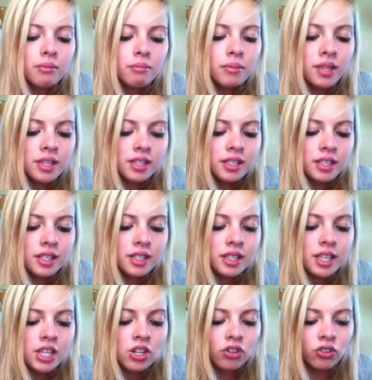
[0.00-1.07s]

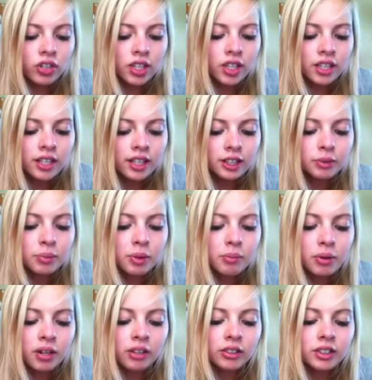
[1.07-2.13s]
Ms.Eerie has been
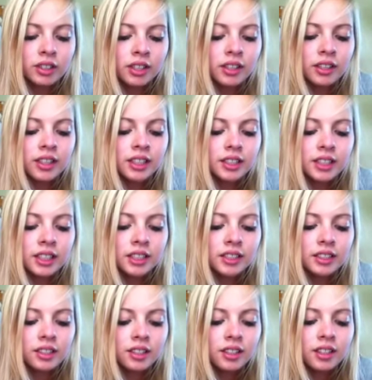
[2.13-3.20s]
pronounced legally
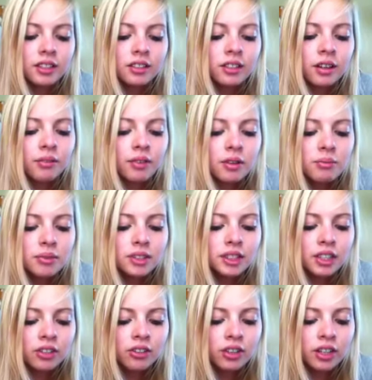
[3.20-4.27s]
deceased. Lovely
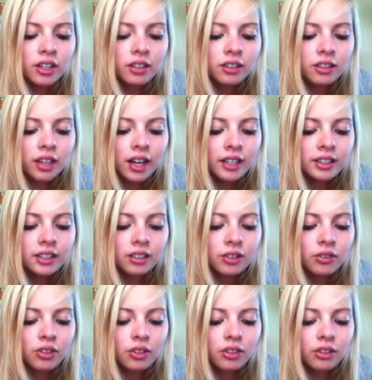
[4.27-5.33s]
Ms.Eerie lies
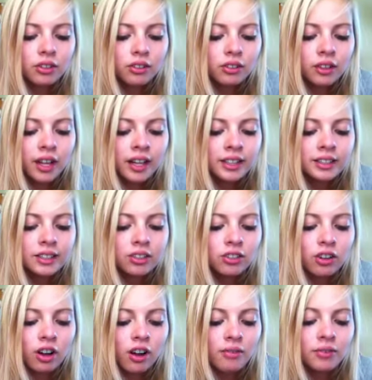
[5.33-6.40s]
in
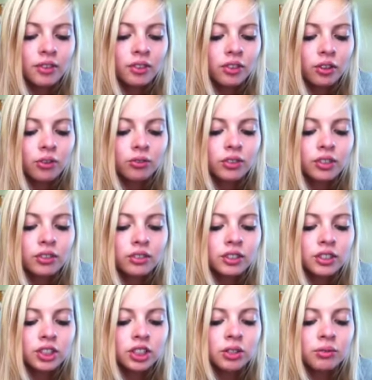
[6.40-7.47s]
her coffin alone. Little
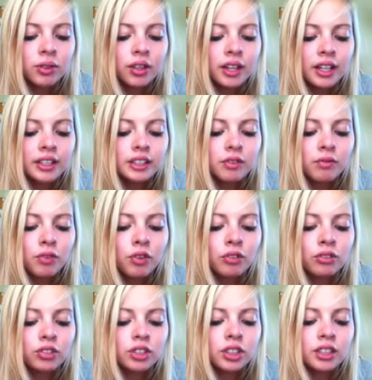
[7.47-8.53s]
does she realize the
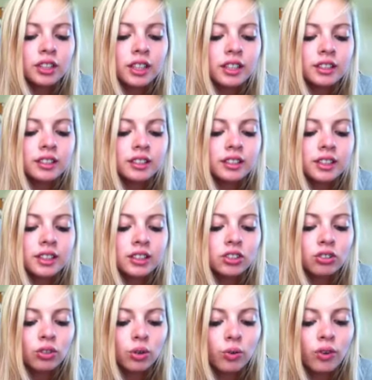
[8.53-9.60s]
funeral she attends is
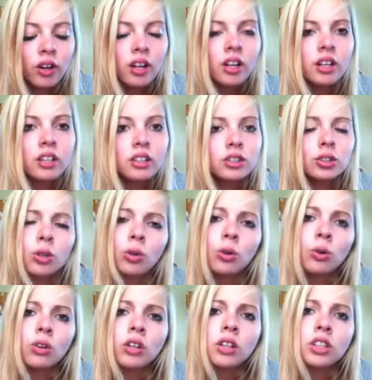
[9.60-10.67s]
her own.
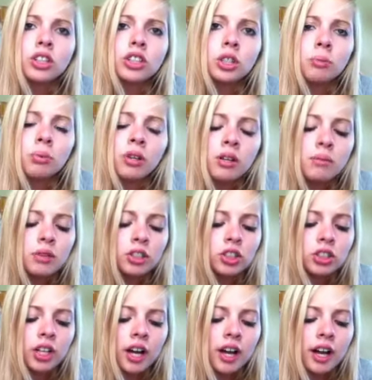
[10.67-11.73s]
So she pretty
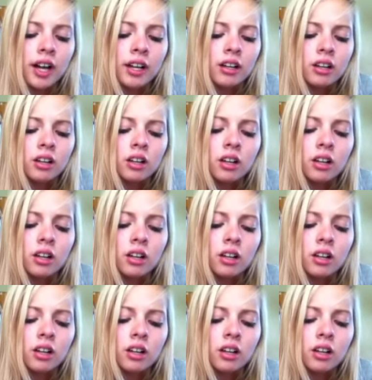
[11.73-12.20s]
much died